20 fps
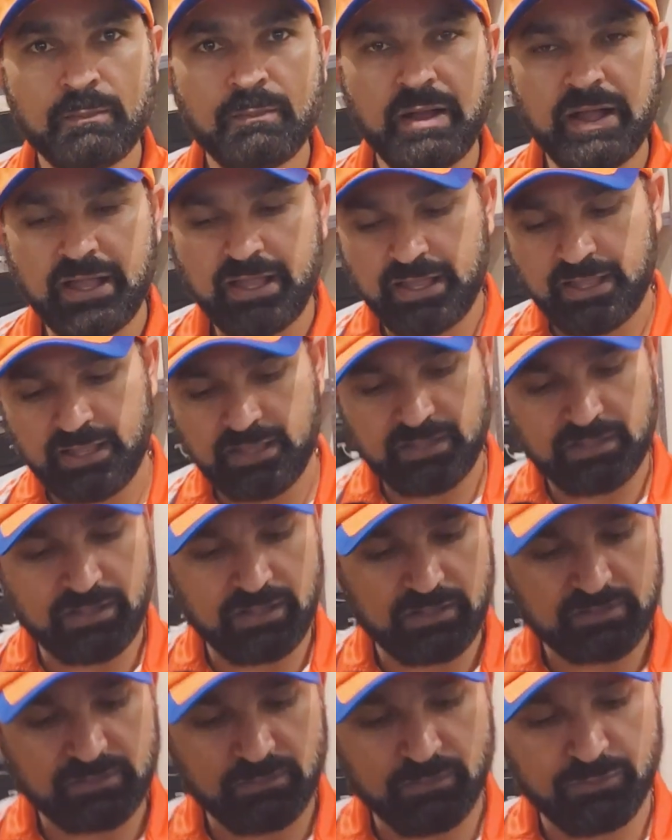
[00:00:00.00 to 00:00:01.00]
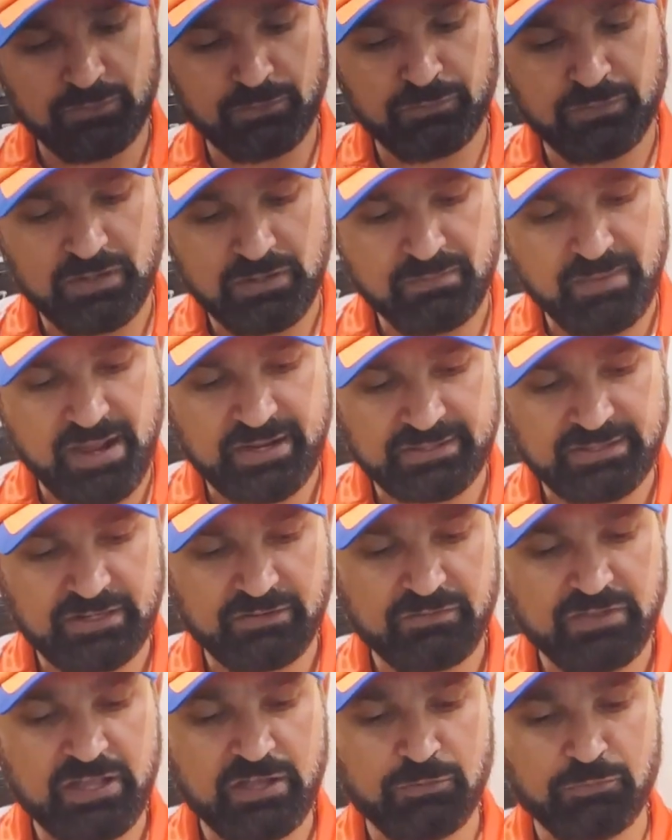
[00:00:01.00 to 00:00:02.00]
by some of the feedback
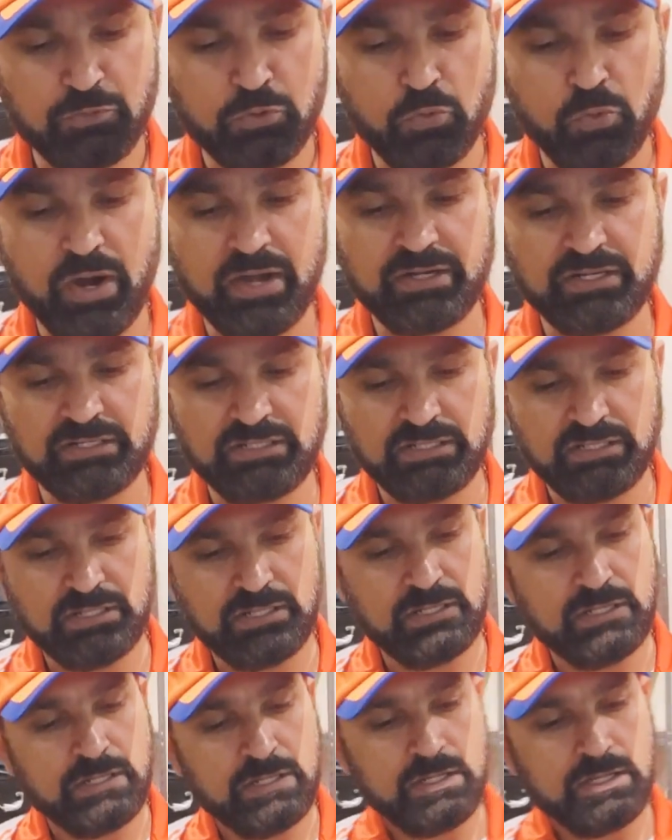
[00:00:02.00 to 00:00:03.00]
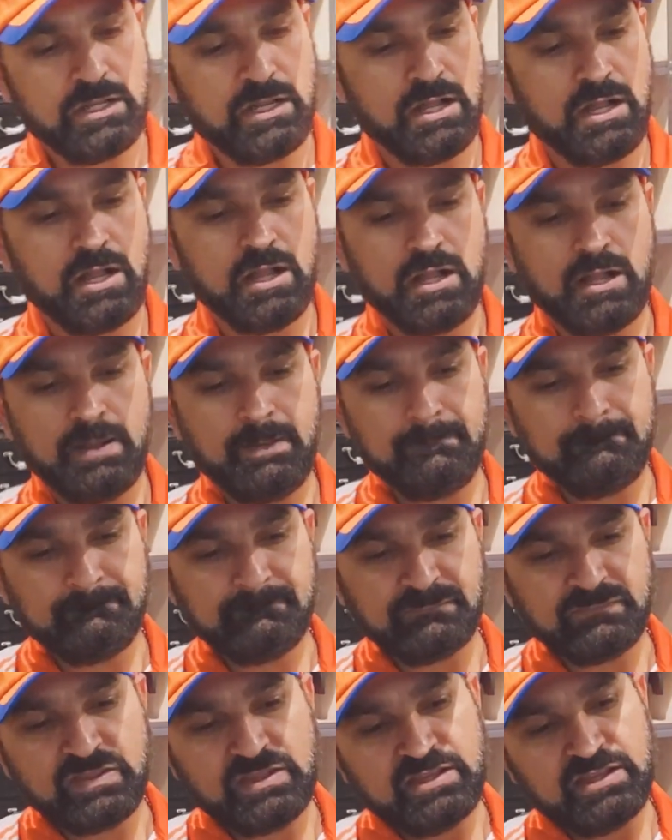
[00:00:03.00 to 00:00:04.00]
that we have provided.
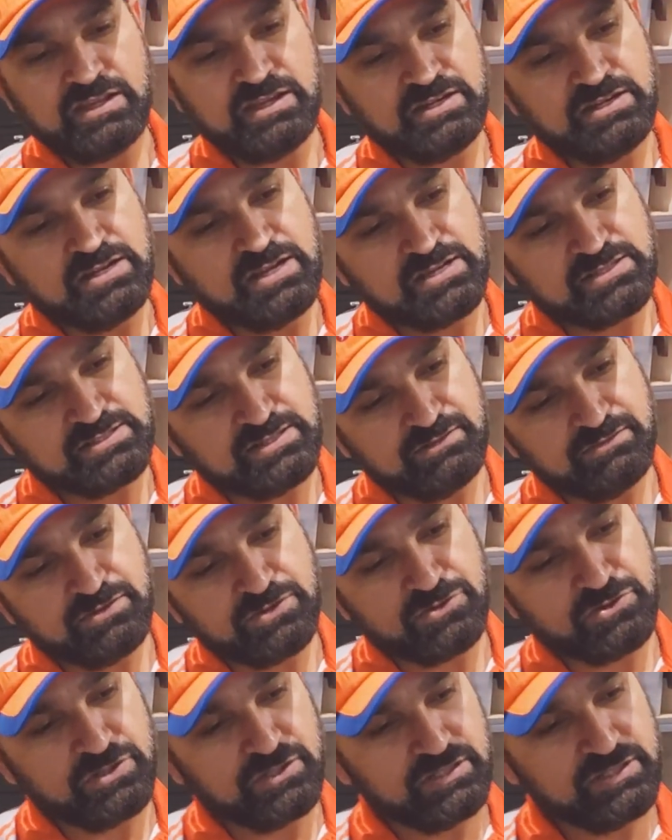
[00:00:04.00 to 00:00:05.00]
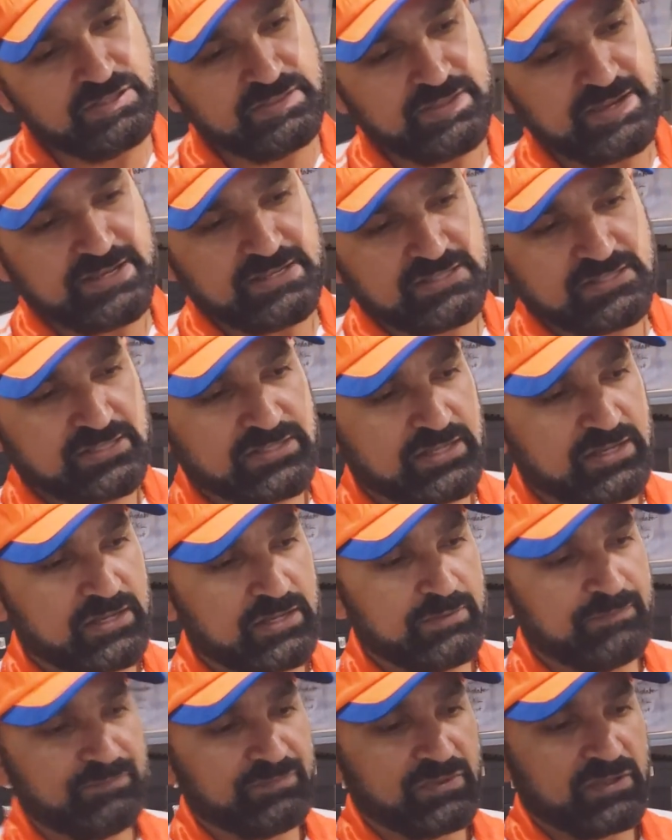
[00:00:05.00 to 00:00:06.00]
It does have a really nice
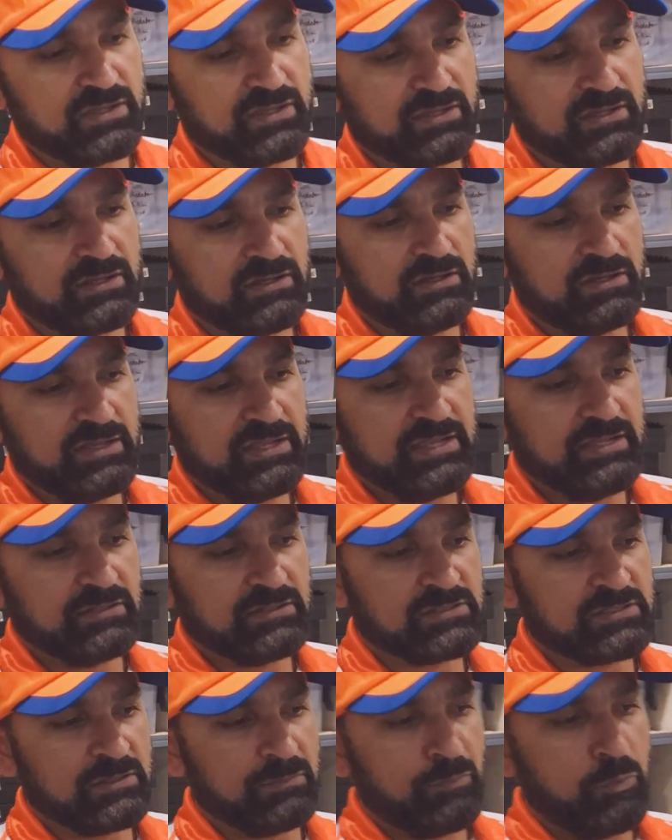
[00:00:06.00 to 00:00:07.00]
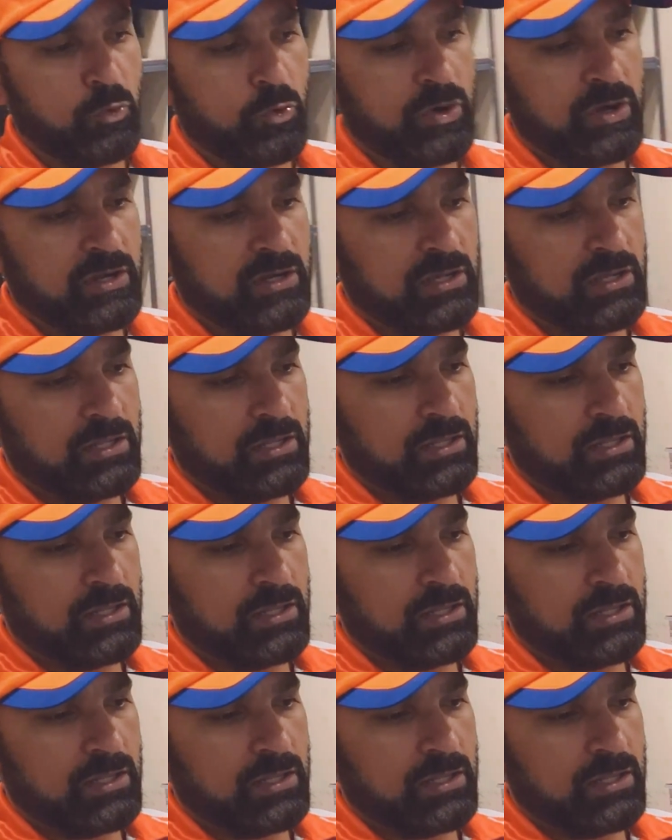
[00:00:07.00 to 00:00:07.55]
heel support.